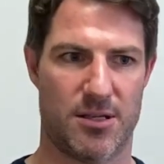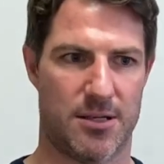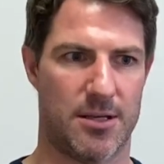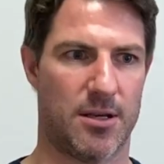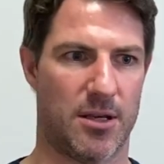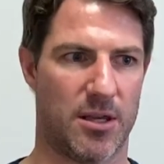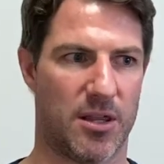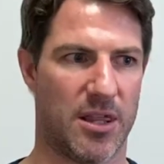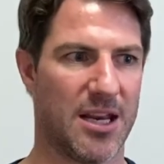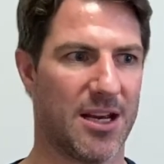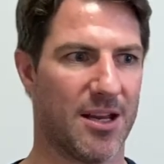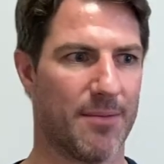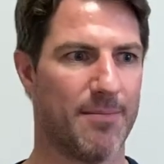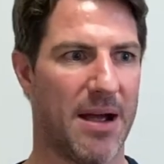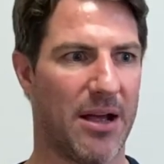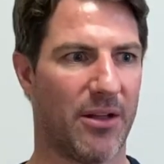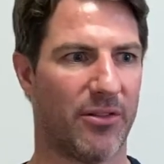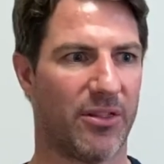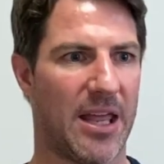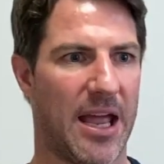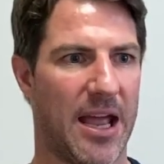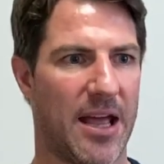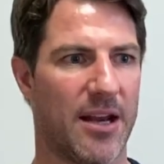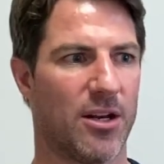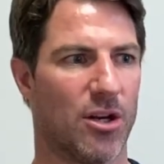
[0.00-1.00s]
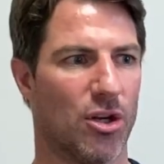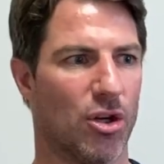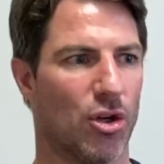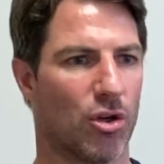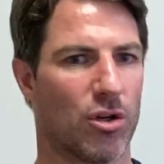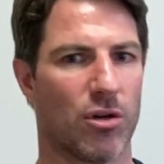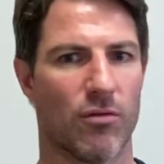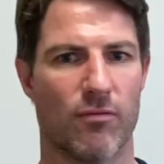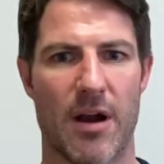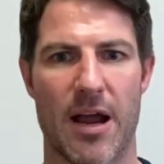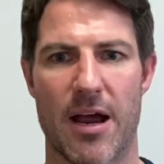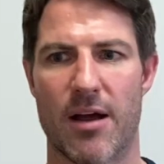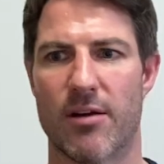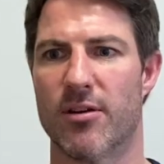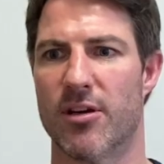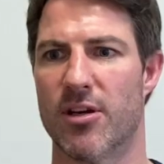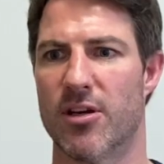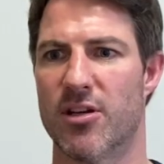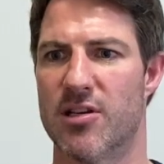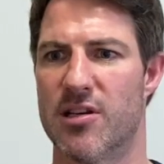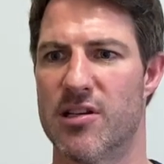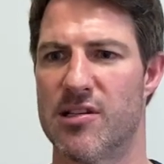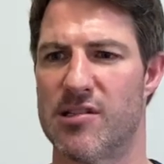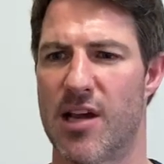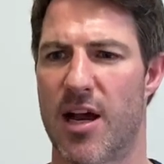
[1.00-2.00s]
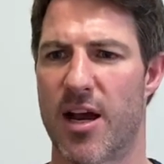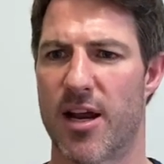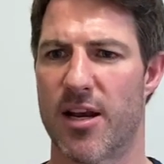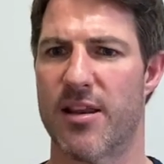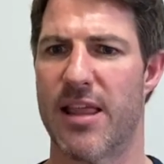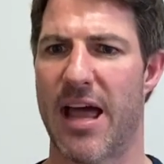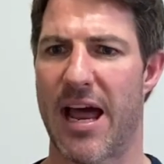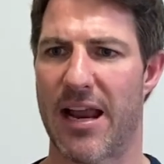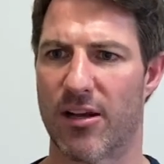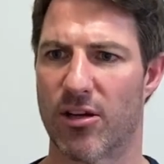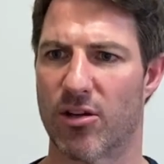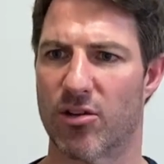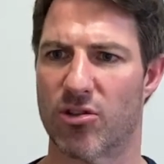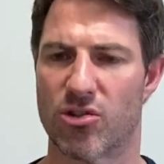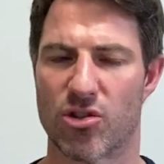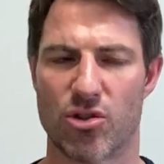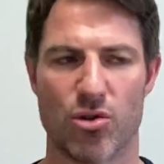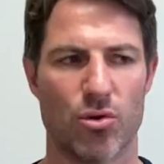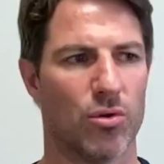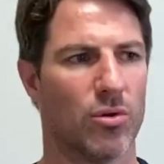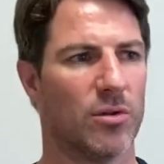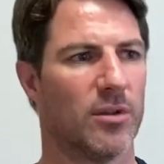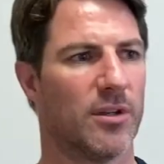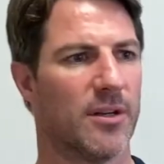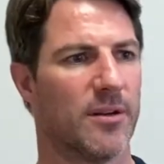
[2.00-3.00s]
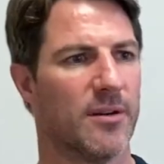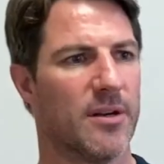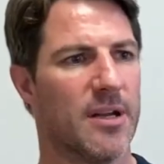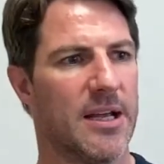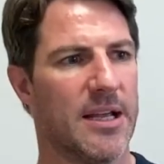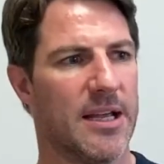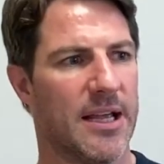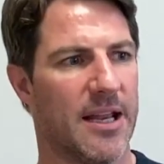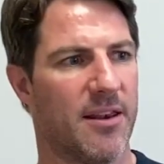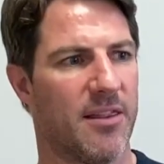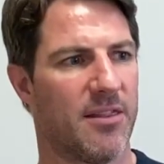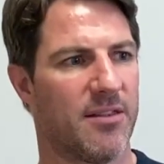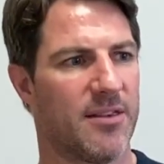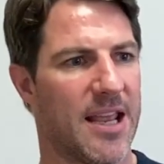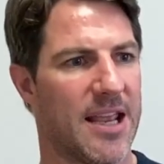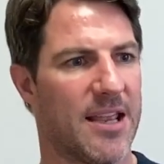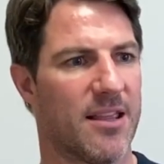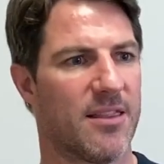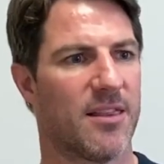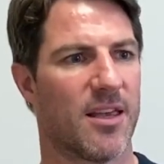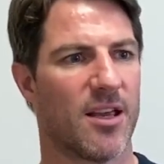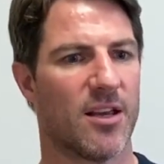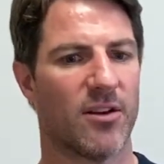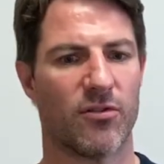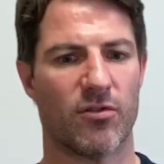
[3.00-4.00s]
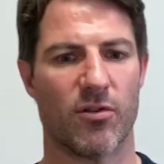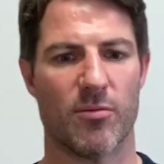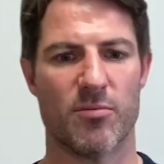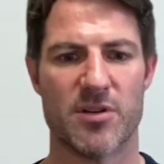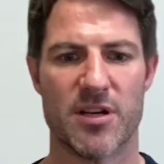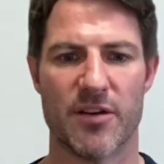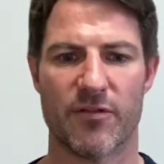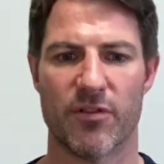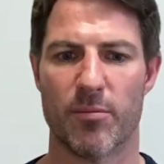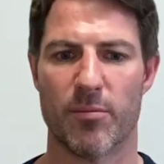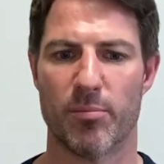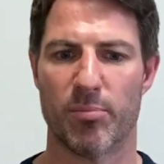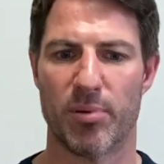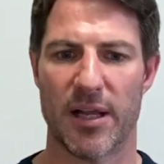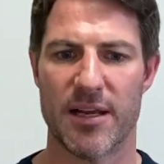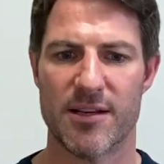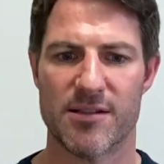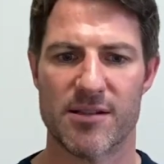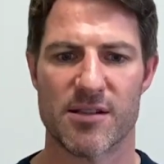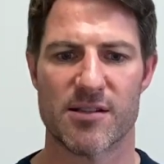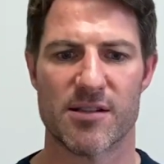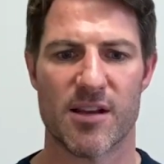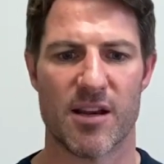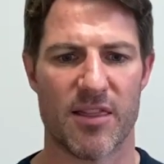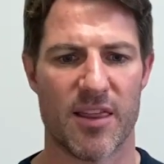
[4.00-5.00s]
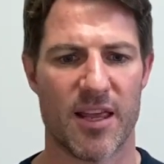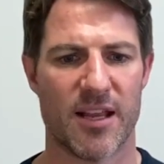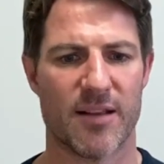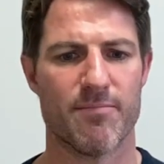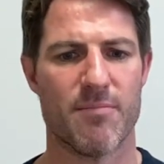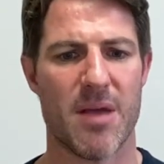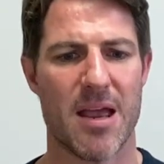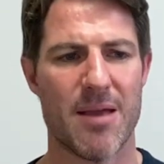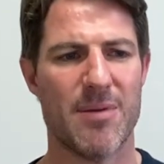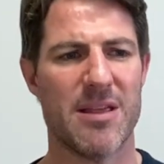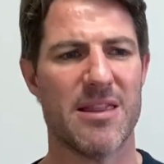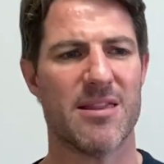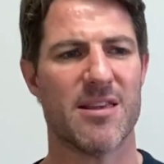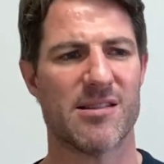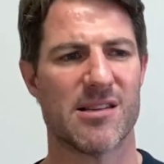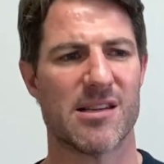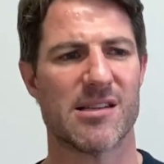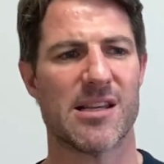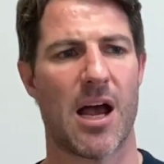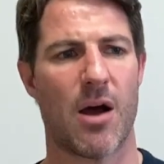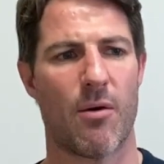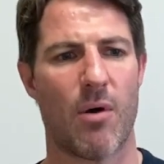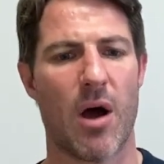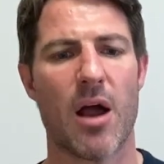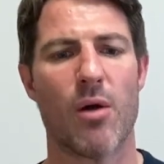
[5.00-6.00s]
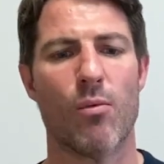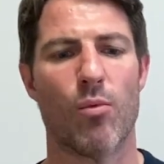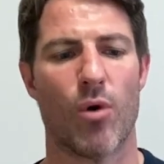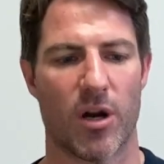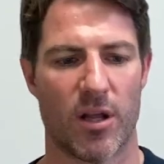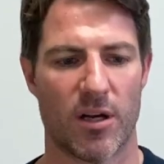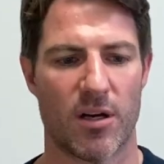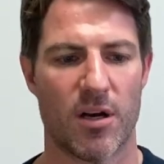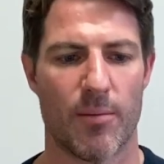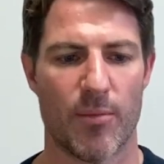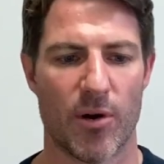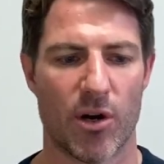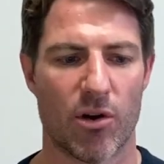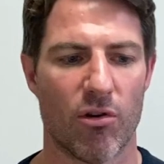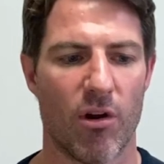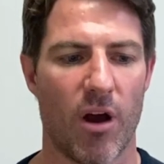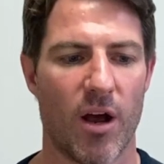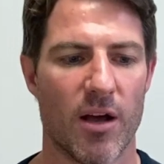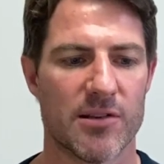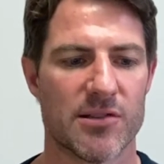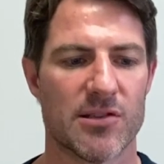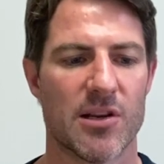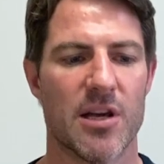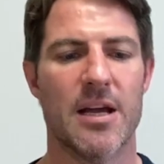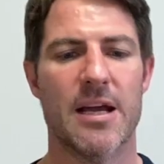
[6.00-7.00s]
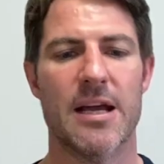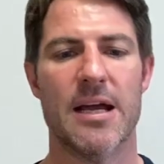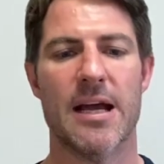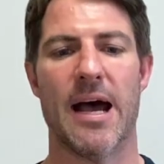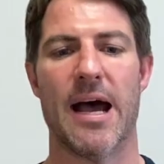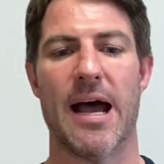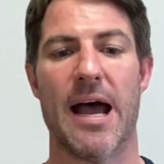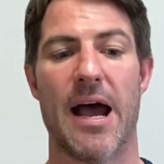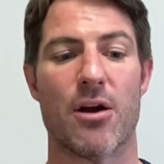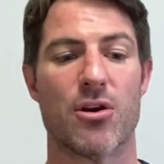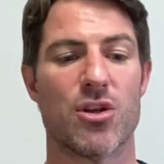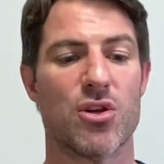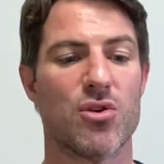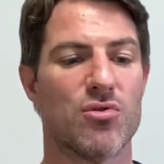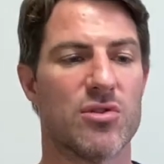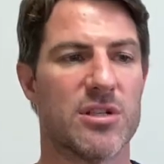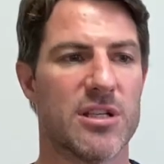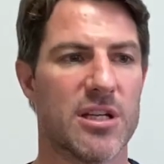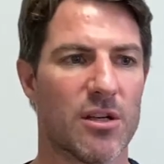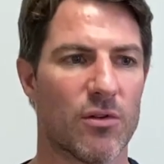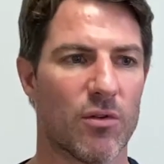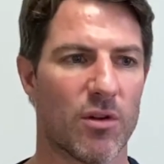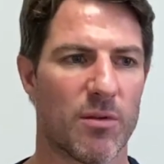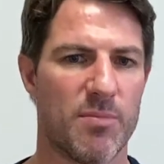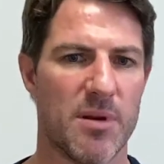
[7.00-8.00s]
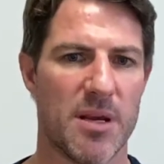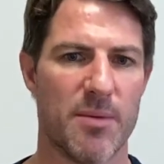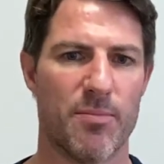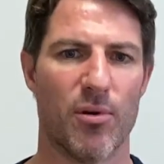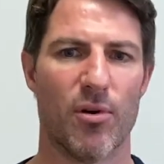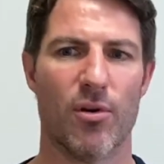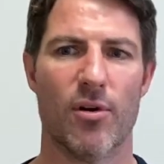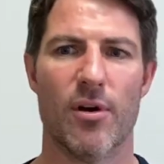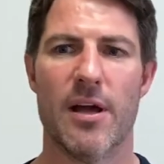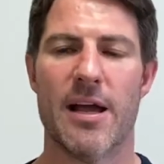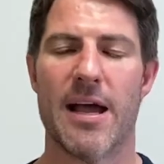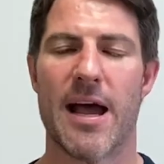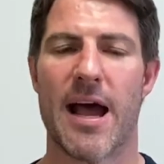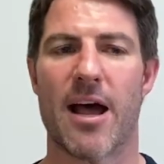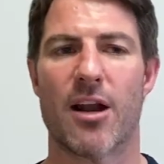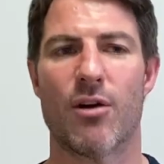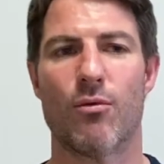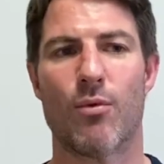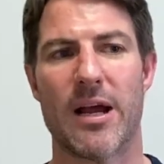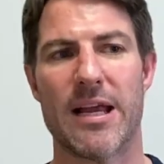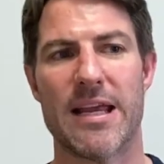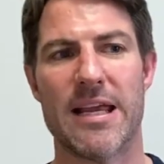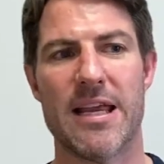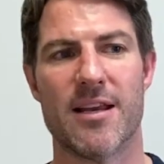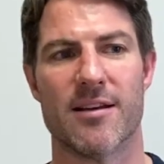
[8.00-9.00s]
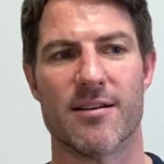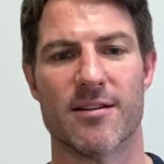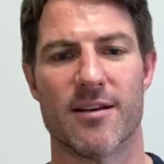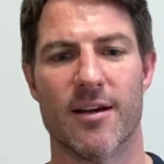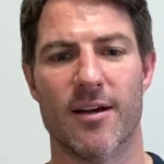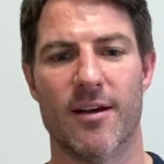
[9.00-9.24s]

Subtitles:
think about that and look around and decide that looks cool and take things from different places and think, maybe this is how I want to come across. How do you deal with people? How do I eat?